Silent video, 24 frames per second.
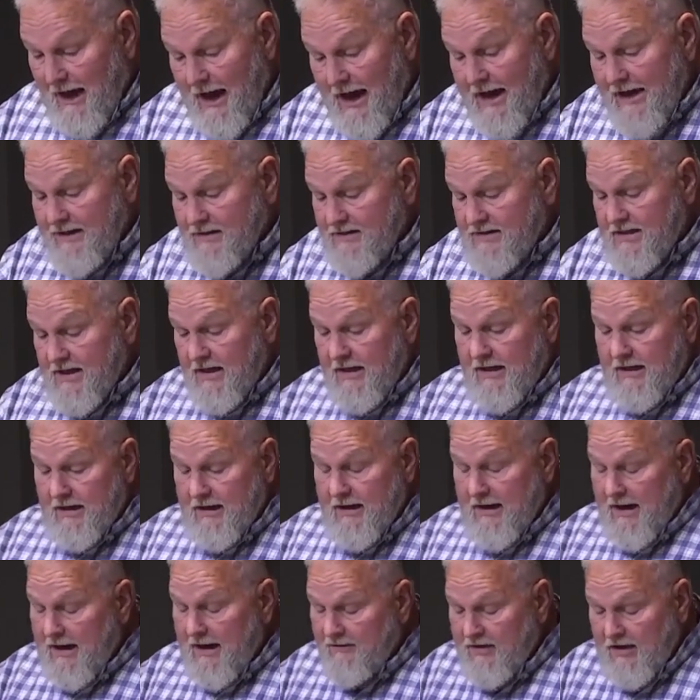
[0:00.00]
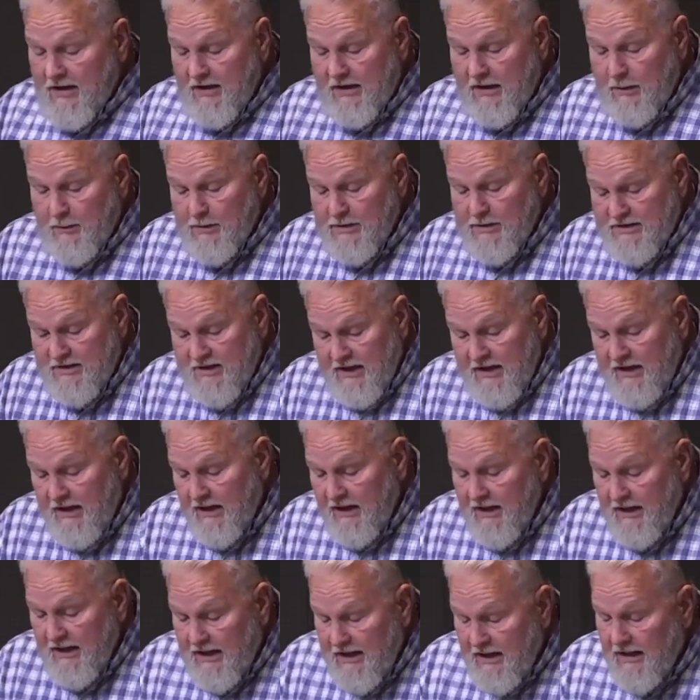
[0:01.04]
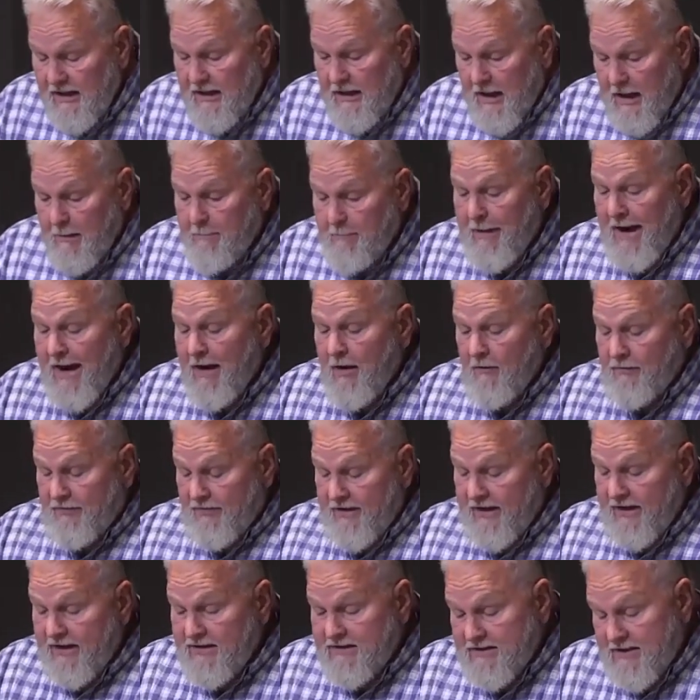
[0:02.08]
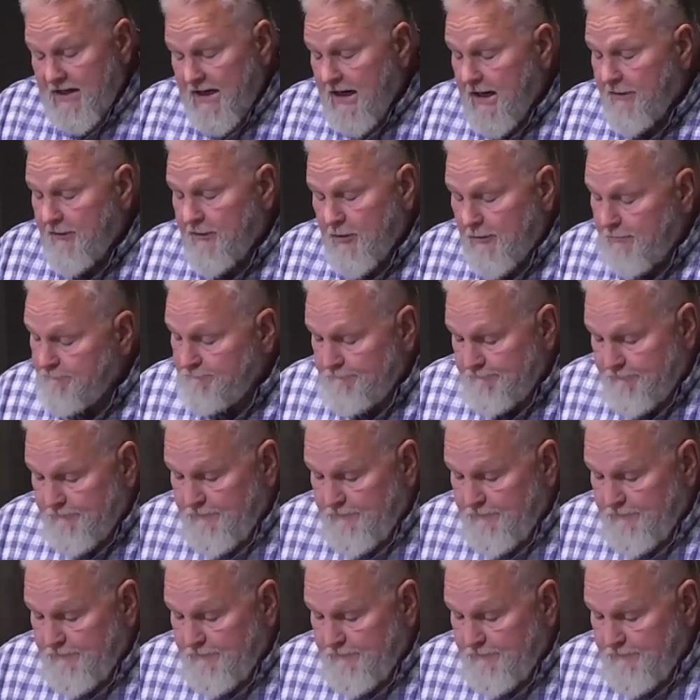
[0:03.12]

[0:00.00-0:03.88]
Isaiah, I think he was thinking again about this and other